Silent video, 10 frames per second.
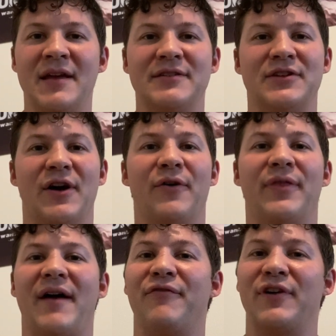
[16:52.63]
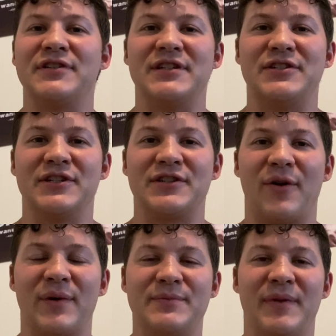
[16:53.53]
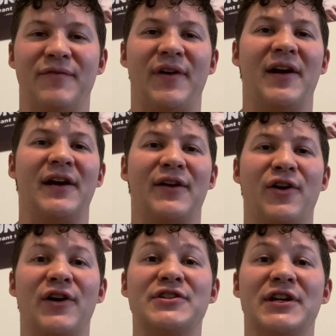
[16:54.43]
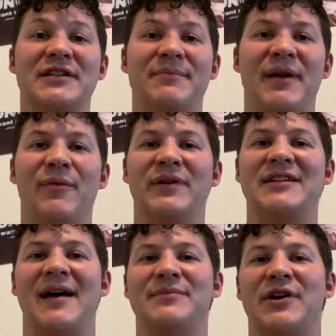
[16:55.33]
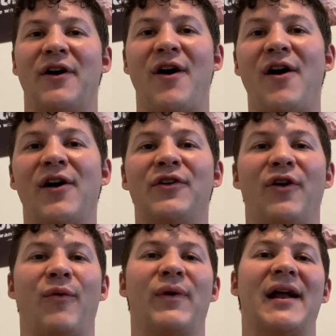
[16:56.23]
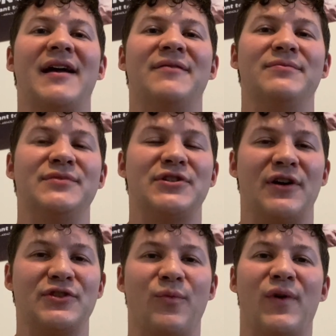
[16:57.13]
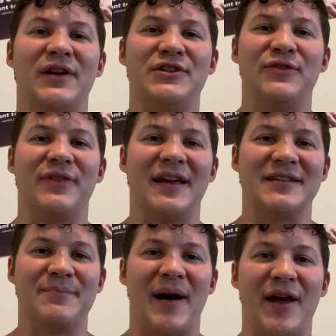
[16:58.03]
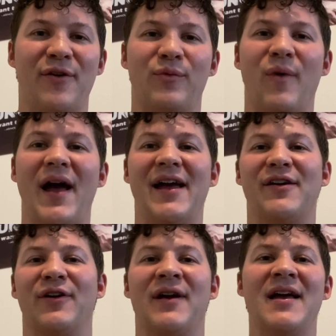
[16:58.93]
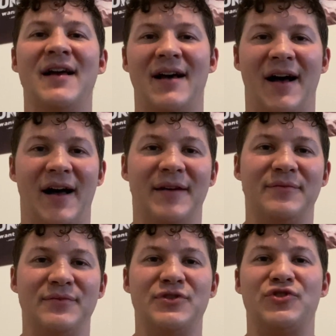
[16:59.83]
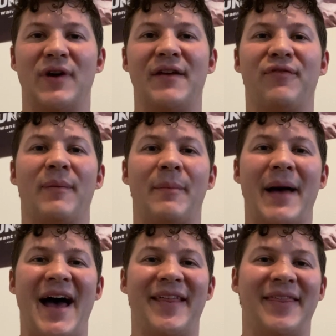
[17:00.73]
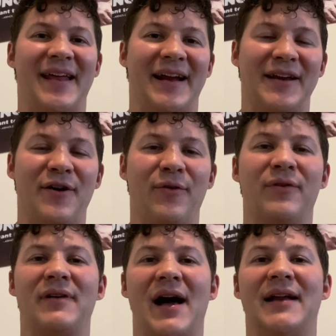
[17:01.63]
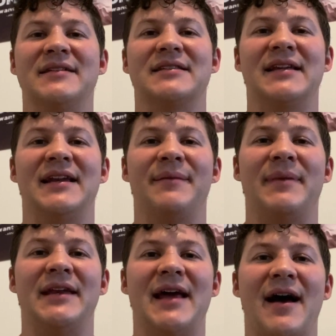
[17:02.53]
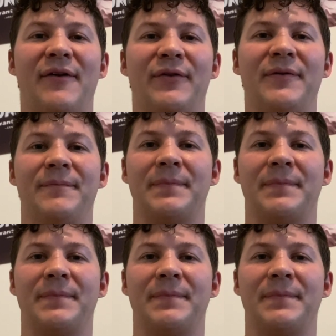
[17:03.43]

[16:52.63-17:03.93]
So that verse has just always been very encouraging to me when times are hard or when I start to want to do things my own way or stray from a path that I know God is leading me down.